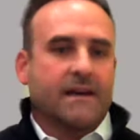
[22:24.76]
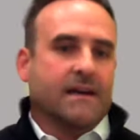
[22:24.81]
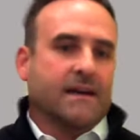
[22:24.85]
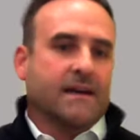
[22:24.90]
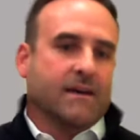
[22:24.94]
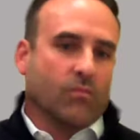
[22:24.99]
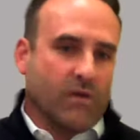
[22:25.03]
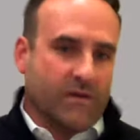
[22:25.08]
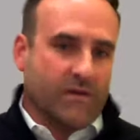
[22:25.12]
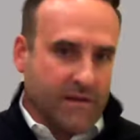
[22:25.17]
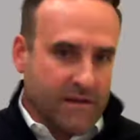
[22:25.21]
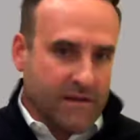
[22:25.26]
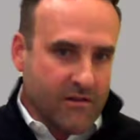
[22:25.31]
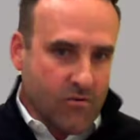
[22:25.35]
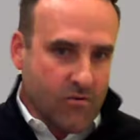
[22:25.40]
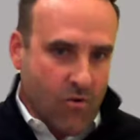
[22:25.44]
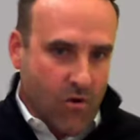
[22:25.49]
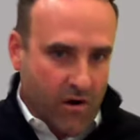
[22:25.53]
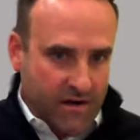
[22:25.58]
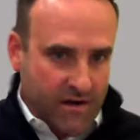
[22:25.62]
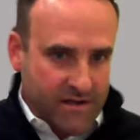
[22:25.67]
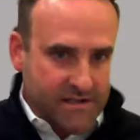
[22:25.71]
within their
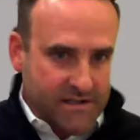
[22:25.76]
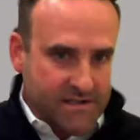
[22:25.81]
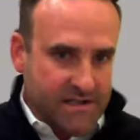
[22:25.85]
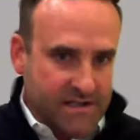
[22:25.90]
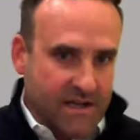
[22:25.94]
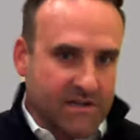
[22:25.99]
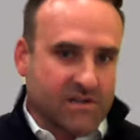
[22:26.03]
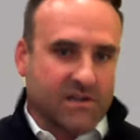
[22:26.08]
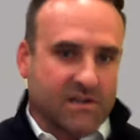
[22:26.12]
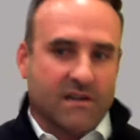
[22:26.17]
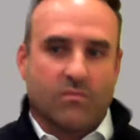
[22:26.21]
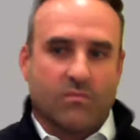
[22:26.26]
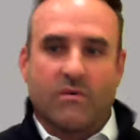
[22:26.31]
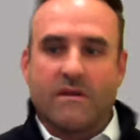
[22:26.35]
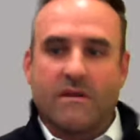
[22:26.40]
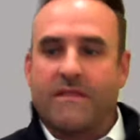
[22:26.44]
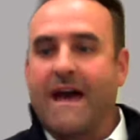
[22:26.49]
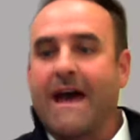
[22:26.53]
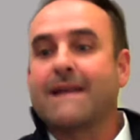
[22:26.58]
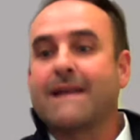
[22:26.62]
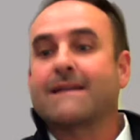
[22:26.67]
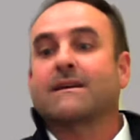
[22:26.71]
organization, and with
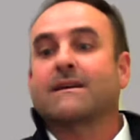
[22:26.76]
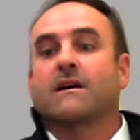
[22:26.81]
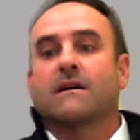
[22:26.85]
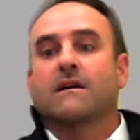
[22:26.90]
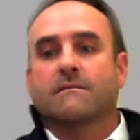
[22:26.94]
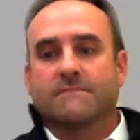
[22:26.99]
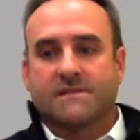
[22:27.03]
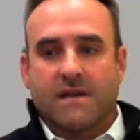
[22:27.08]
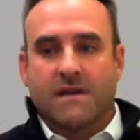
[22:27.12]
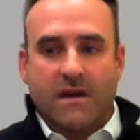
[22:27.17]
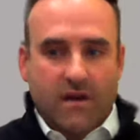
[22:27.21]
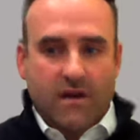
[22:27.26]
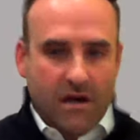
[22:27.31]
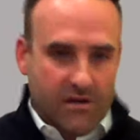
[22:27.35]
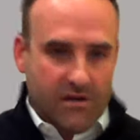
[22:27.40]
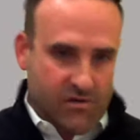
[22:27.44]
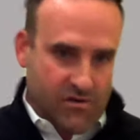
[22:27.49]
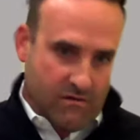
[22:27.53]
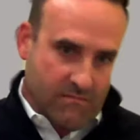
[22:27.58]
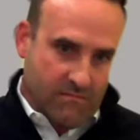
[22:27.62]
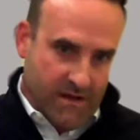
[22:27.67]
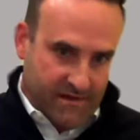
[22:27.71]
that comes a
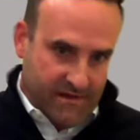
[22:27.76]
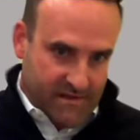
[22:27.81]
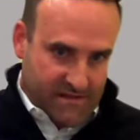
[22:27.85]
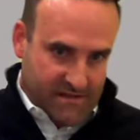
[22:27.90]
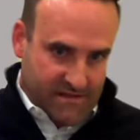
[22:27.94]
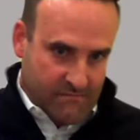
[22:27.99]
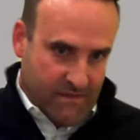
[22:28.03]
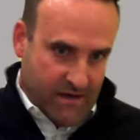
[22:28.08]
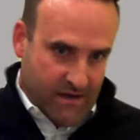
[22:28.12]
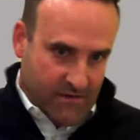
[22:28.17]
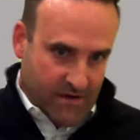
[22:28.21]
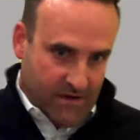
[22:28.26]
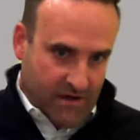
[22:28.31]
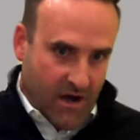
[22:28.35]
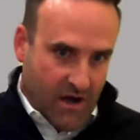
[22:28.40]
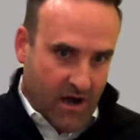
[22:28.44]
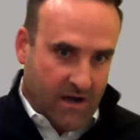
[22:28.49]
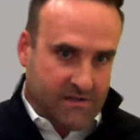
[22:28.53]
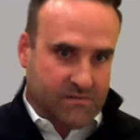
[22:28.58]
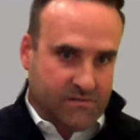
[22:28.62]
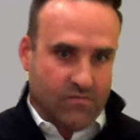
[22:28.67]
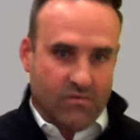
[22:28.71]
tremendous amount of cost,